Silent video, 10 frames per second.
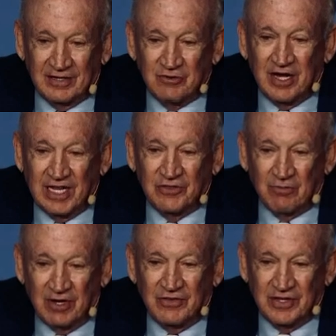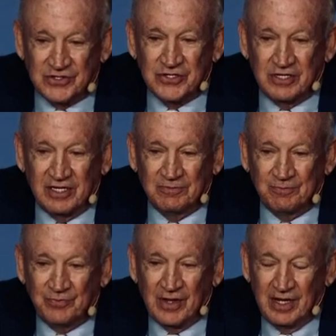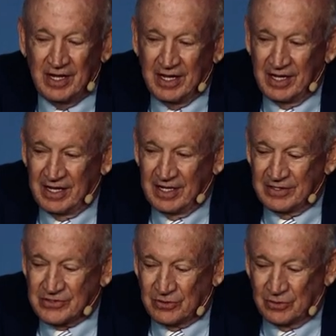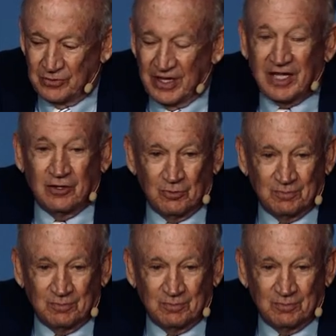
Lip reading: trying to get the right things done. So thank you.